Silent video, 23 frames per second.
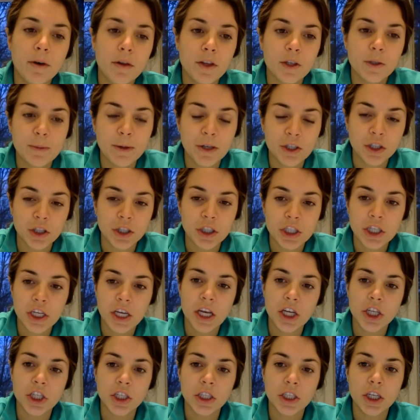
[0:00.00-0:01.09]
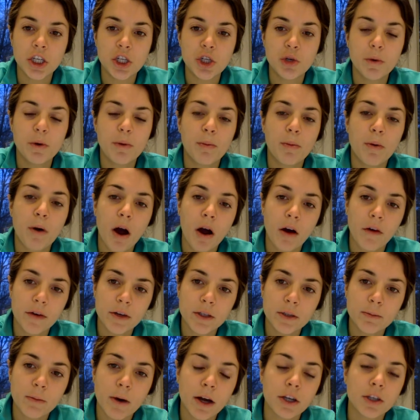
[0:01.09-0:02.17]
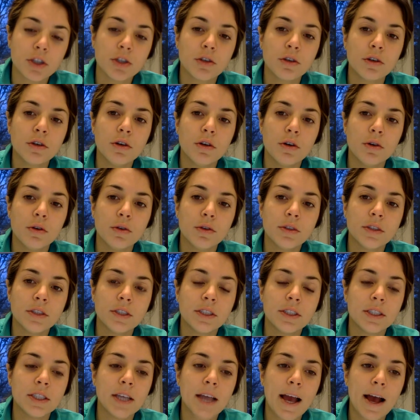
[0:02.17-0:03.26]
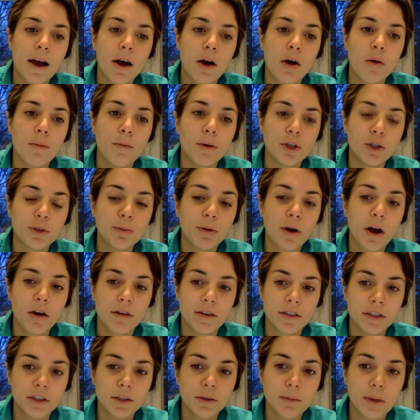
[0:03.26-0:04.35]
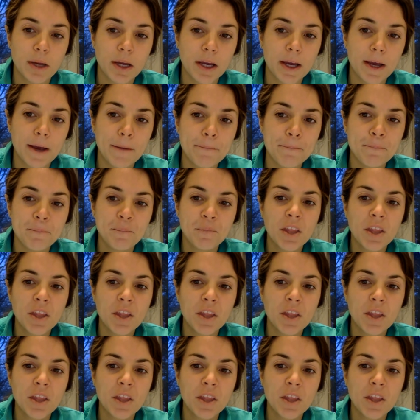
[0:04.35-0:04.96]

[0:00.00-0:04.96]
the special education teacher would progress monitor the goals to see how much progress they're making.